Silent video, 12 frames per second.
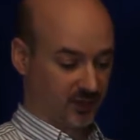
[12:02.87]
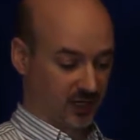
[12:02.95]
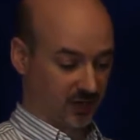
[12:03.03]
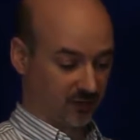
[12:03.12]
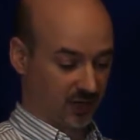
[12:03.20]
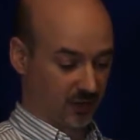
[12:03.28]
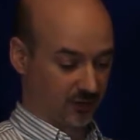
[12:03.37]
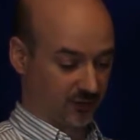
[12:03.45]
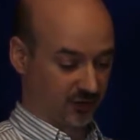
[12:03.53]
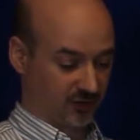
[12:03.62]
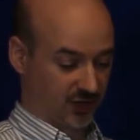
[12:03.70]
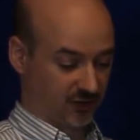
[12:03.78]
Everything was
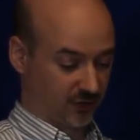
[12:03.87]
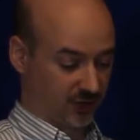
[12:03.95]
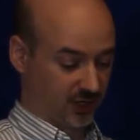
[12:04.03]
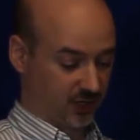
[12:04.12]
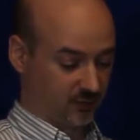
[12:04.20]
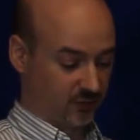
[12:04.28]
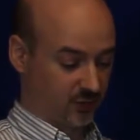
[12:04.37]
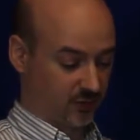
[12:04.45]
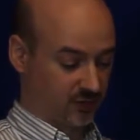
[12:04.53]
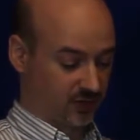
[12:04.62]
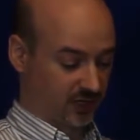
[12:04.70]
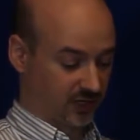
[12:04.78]
successful there, so we'll
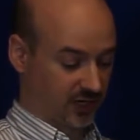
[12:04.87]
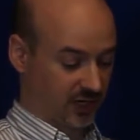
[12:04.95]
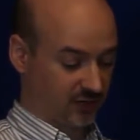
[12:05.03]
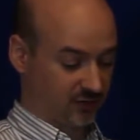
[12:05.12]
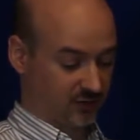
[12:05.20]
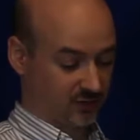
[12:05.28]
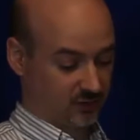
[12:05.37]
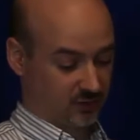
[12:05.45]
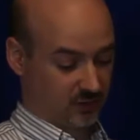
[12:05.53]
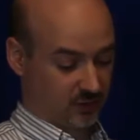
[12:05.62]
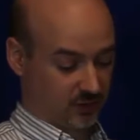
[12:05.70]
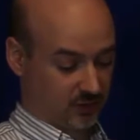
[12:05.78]
click Next.
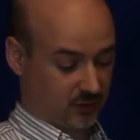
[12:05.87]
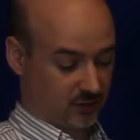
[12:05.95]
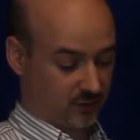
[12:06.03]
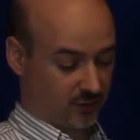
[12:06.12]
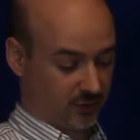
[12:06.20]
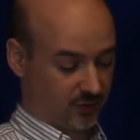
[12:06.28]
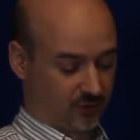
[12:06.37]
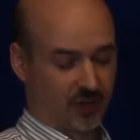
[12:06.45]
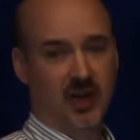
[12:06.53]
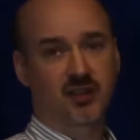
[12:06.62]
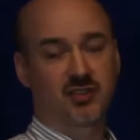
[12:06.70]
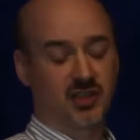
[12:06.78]
We'll do the
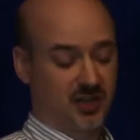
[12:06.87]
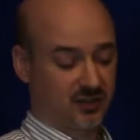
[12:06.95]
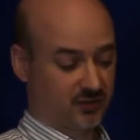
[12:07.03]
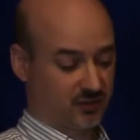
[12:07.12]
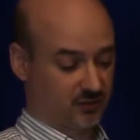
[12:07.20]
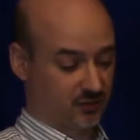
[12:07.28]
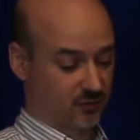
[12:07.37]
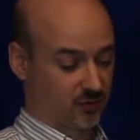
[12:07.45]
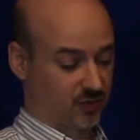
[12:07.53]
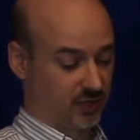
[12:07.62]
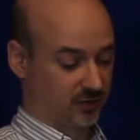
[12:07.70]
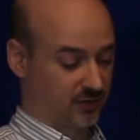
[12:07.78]
Rex test, so we'll
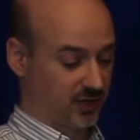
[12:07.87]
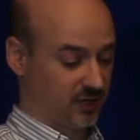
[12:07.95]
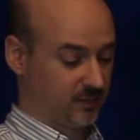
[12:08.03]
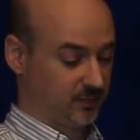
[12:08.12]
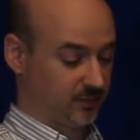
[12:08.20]
click Ready.